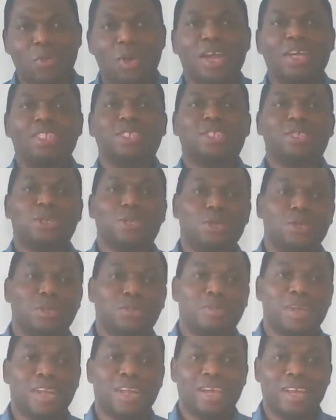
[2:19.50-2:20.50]
Why is
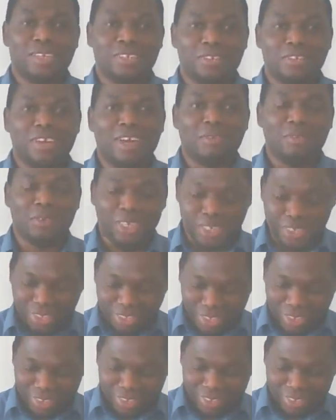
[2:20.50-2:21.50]
Yoruba land
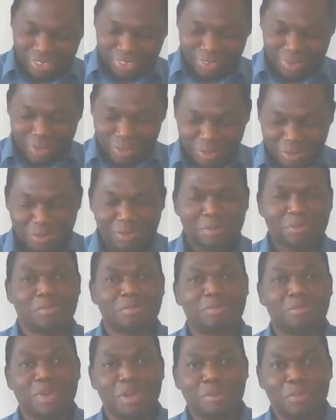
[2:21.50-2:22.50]
ravaged
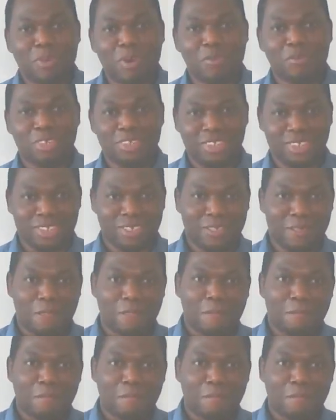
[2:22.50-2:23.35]
by poverty?